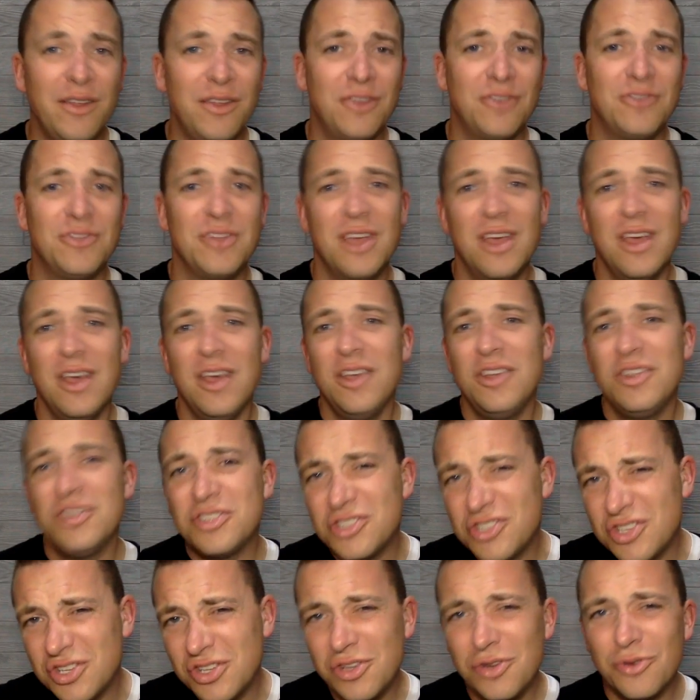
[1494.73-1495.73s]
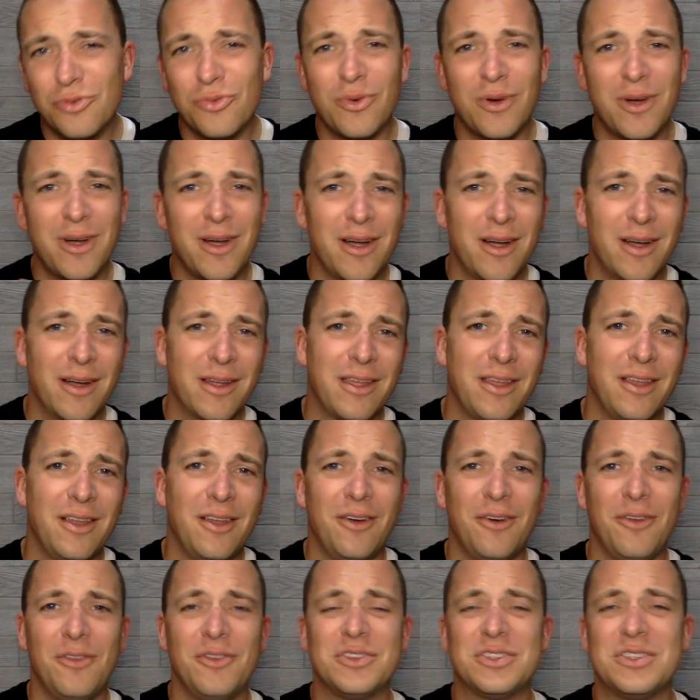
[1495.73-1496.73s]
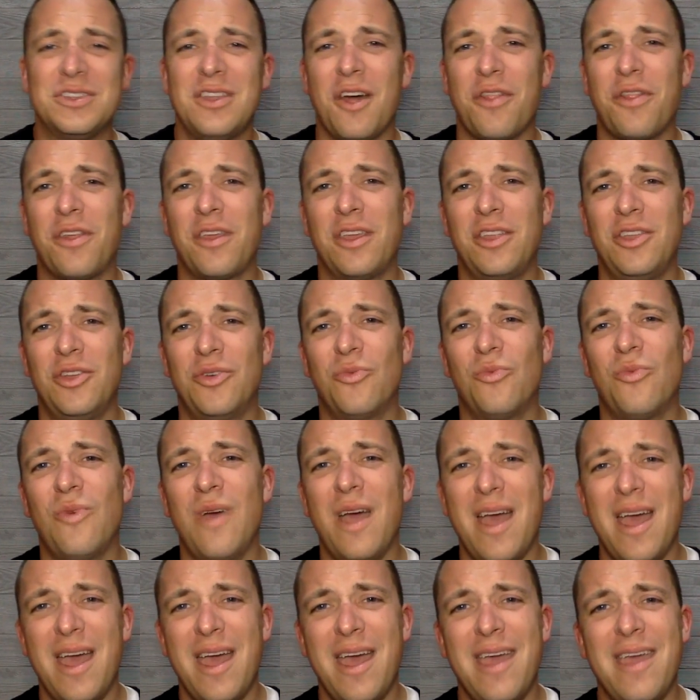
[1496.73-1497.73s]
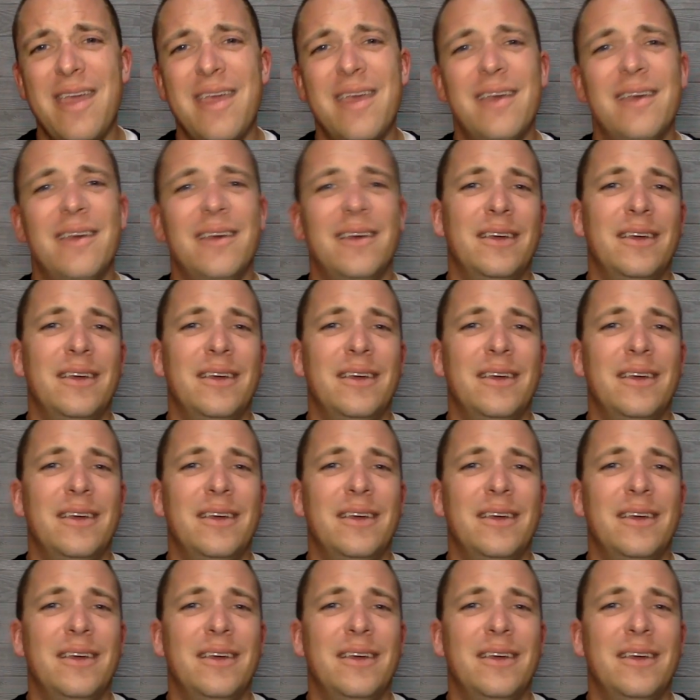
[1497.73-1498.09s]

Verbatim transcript: You, you just do your work, you know, there's nothing in your way.